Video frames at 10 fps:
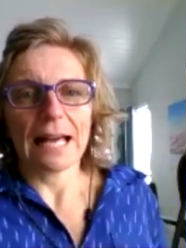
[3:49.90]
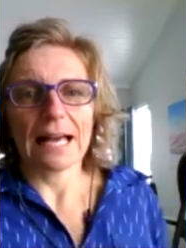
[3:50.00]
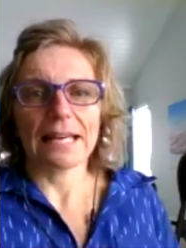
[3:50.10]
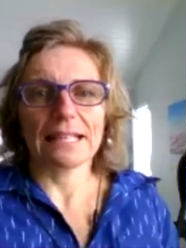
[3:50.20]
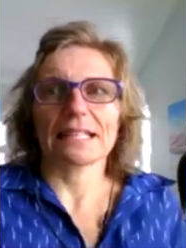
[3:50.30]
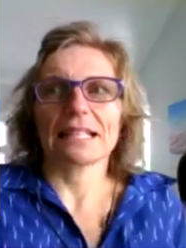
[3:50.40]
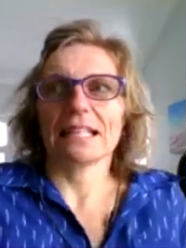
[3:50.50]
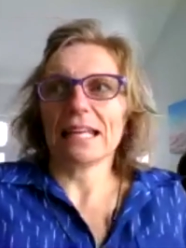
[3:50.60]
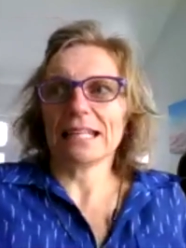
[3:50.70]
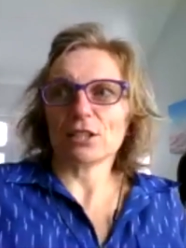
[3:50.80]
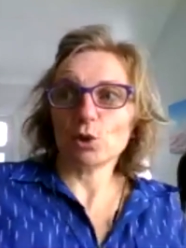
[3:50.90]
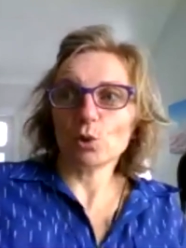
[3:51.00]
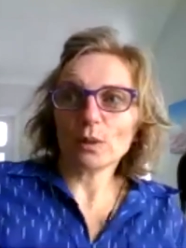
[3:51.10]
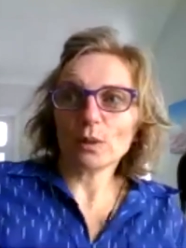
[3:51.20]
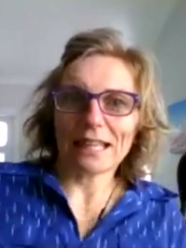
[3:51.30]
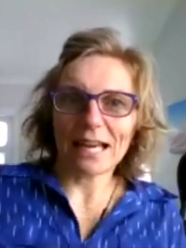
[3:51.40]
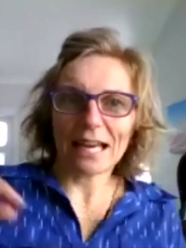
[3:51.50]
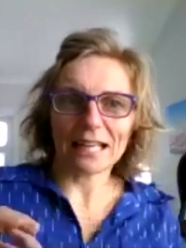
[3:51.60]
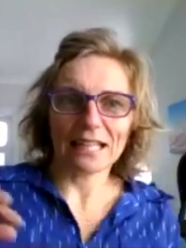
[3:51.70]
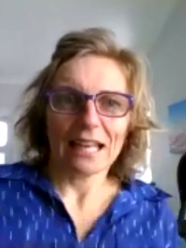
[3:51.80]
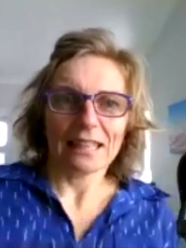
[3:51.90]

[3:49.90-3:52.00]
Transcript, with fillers: And in doing that,